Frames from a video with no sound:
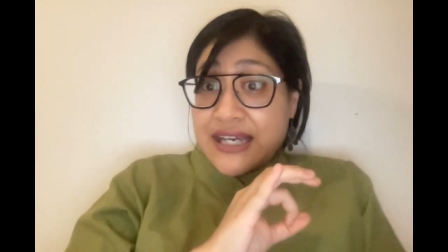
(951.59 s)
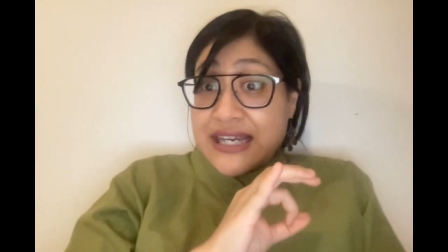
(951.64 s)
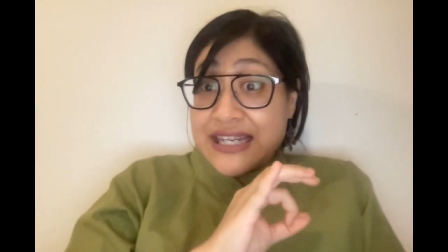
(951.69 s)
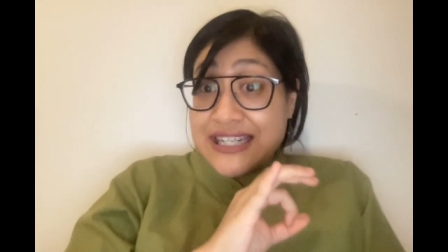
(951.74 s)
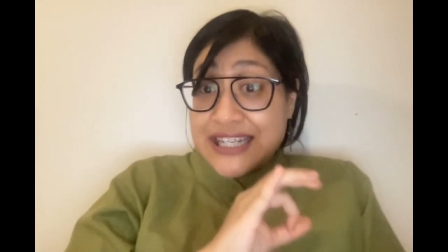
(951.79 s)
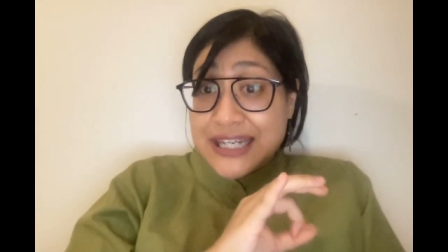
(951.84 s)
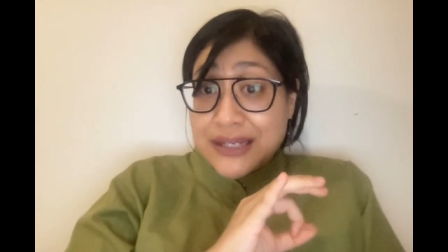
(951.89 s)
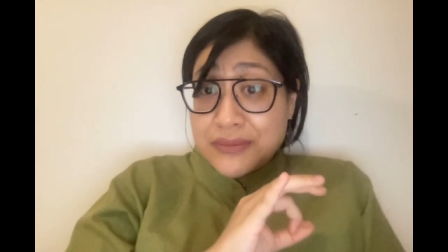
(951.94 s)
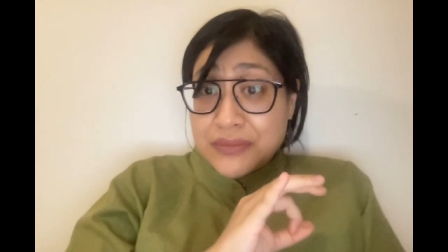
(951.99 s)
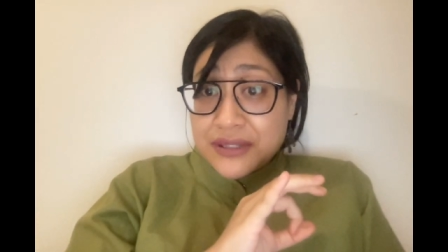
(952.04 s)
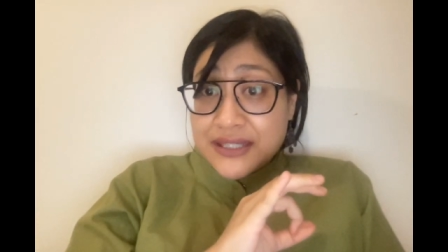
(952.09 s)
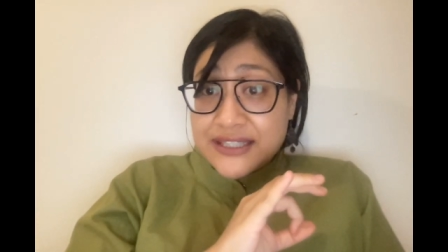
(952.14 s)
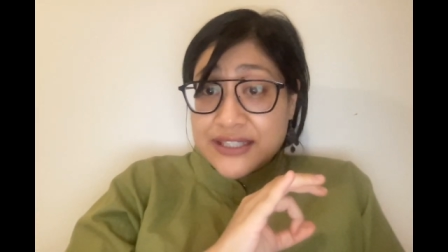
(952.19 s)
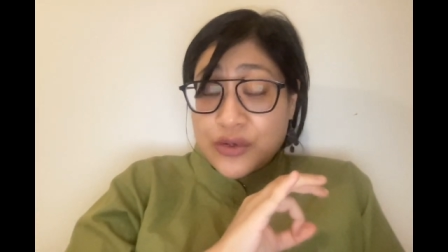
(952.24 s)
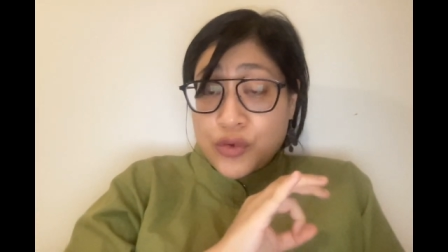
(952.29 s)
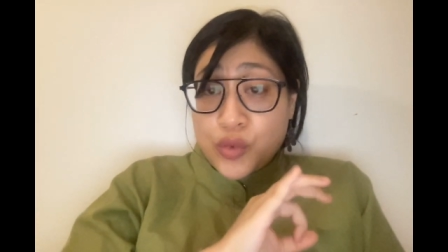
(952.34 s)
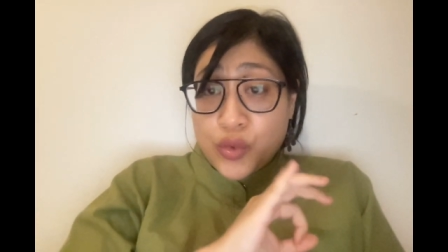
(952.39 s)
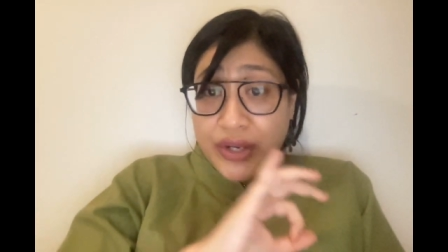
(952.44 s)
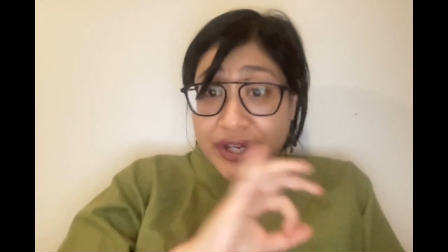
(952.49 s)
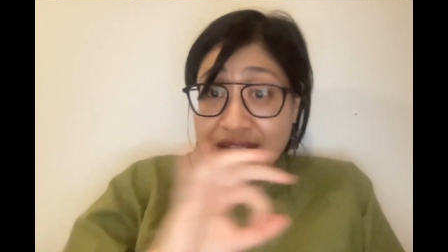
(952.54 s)
enabled
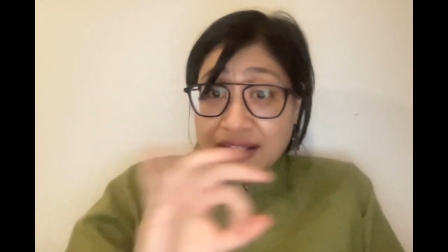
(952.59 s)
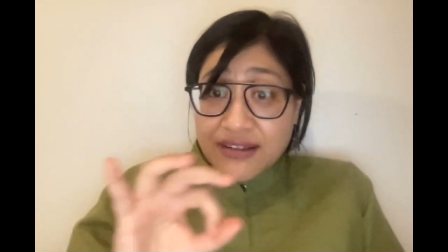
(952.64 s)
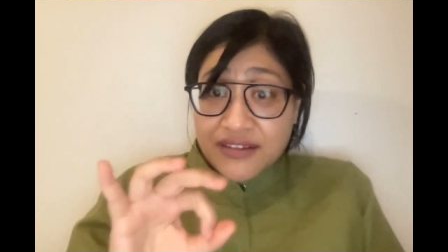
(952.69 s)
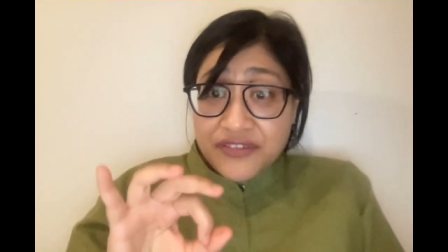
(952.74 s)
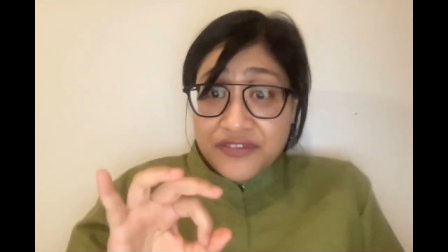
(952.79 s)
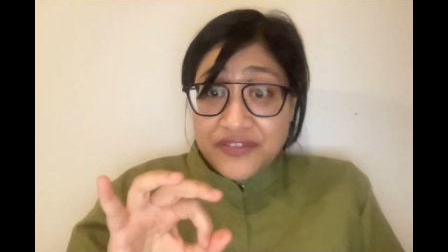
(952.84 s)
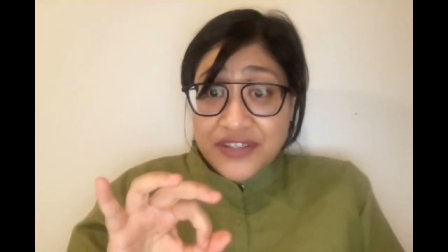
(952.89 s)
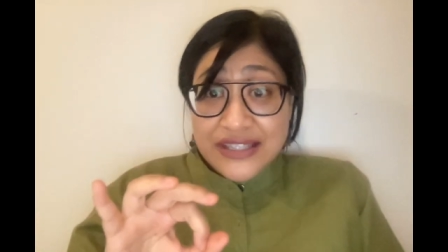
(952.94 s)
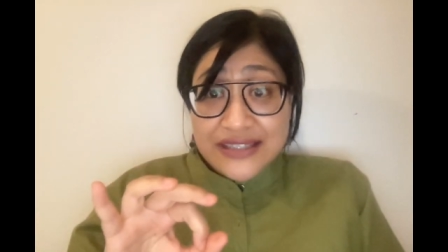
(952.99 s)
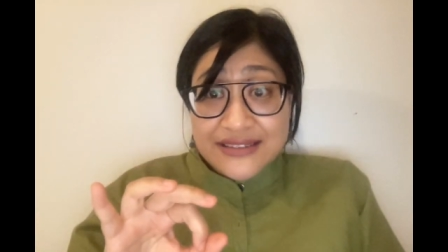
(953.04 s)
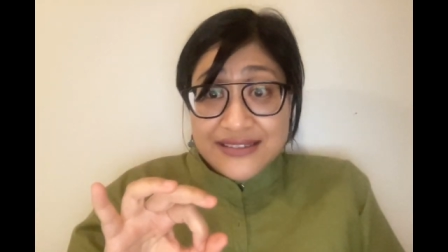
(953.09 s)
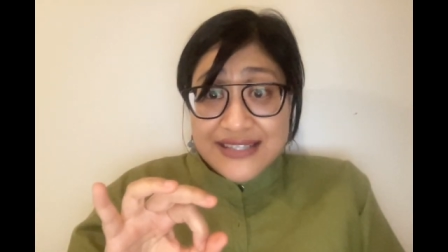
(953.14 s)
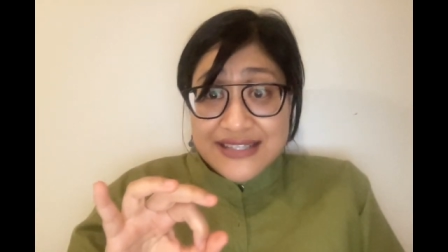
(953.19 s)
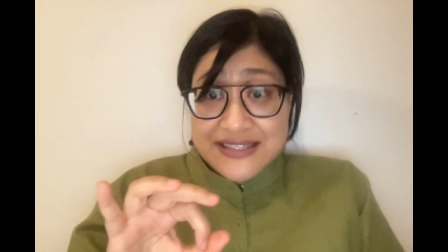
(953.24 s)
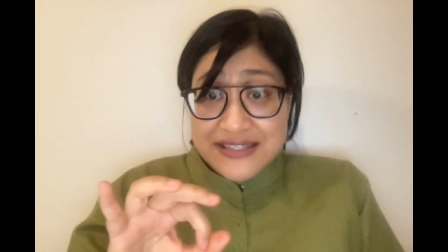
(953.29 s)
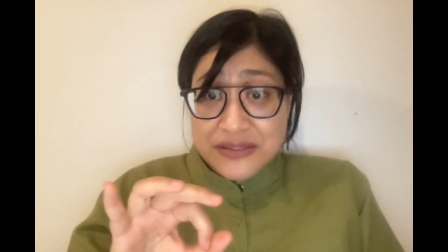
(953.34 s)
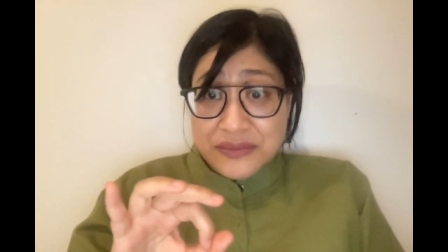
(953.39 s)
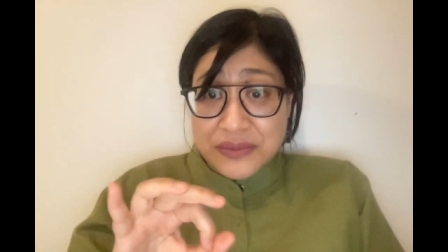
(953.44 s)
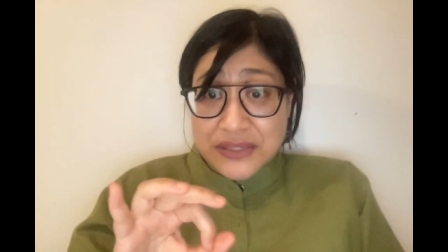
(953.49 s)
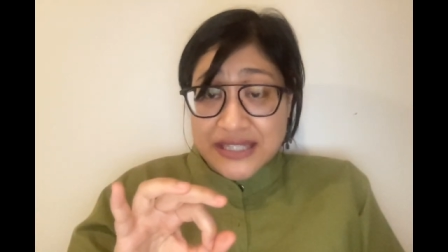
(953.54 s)
oil fields
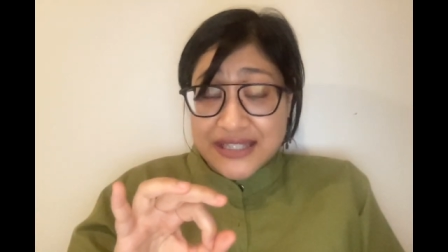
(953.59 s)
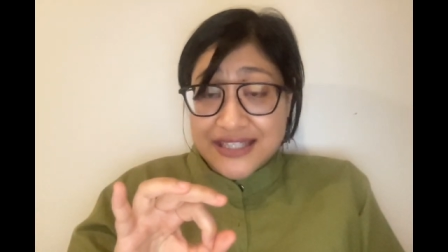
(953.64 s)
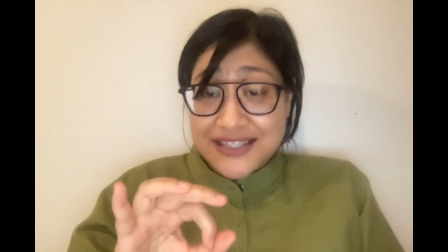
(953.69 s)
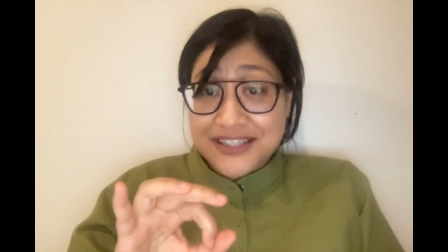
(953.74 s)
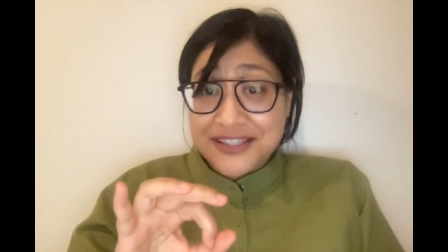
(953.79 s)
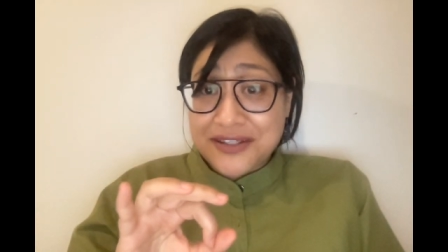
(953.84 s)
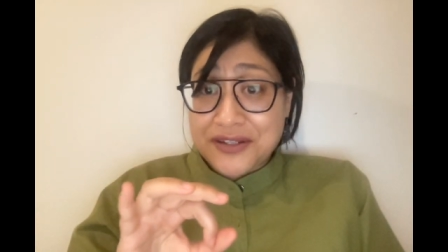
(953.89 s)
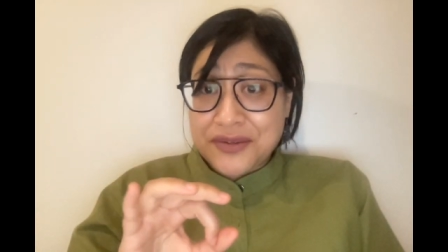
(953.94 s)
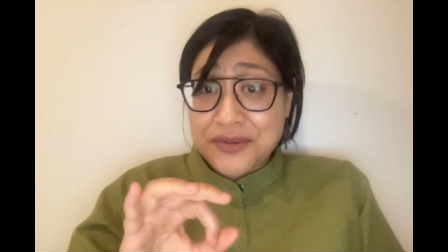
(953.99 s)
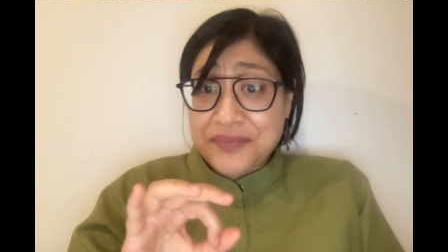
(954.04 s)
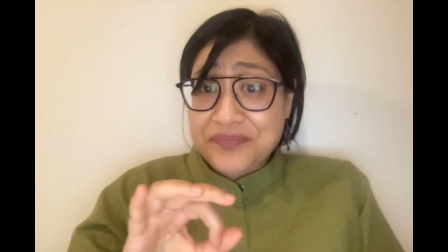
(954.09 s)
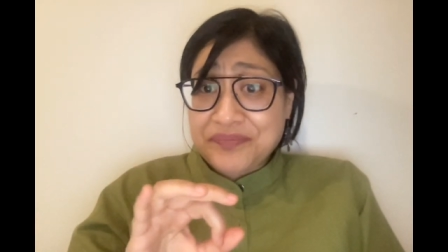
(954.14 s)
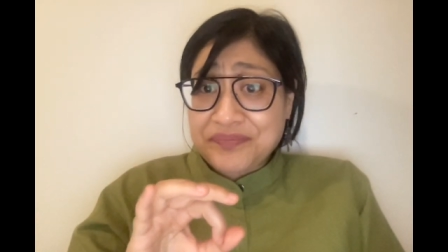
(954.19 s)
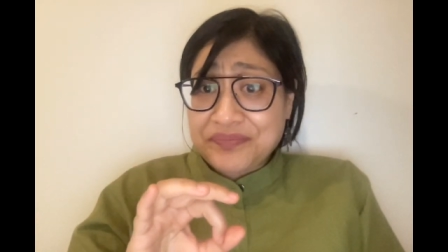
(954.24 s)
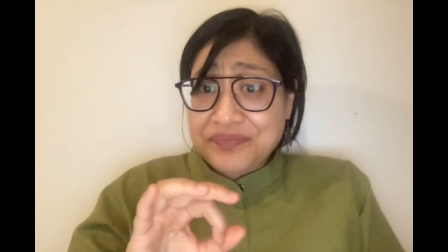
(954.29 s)
to be, you know,